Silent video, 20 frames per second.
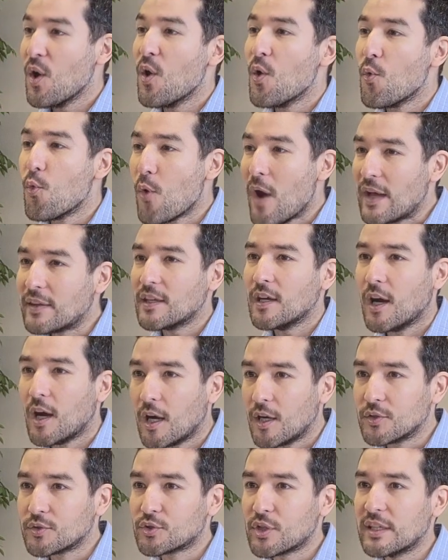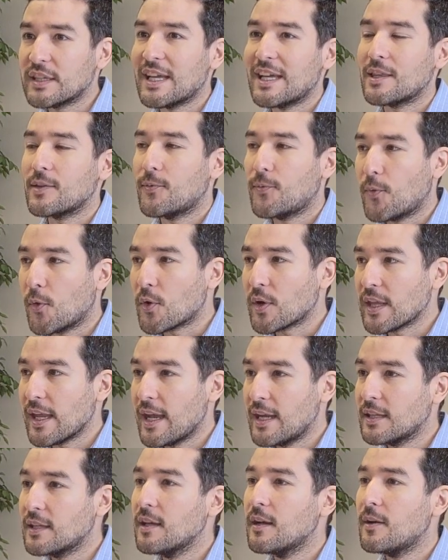
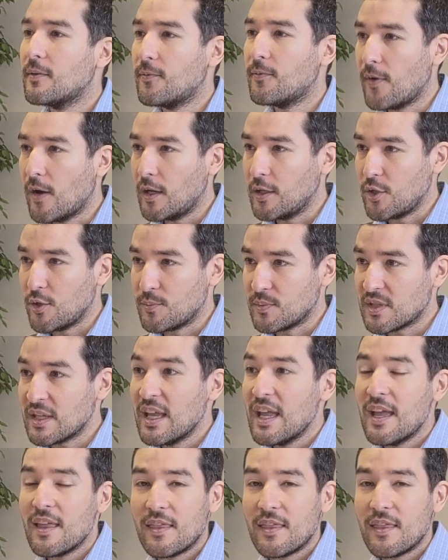148 volumes.